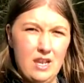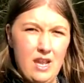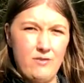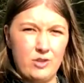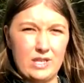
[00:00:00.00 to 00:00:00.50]

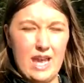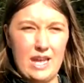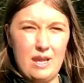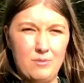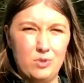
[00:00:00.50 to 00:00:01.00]
If you can get it
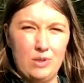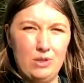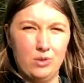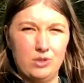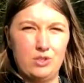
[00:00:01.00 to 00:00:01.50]
in between
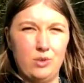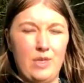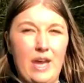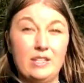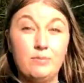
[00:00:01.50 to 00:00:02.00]
those two,
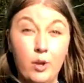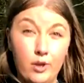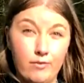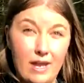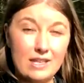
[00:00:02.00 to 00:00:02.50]
that is
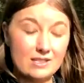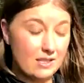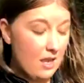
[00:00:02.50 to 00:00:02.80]
perfect.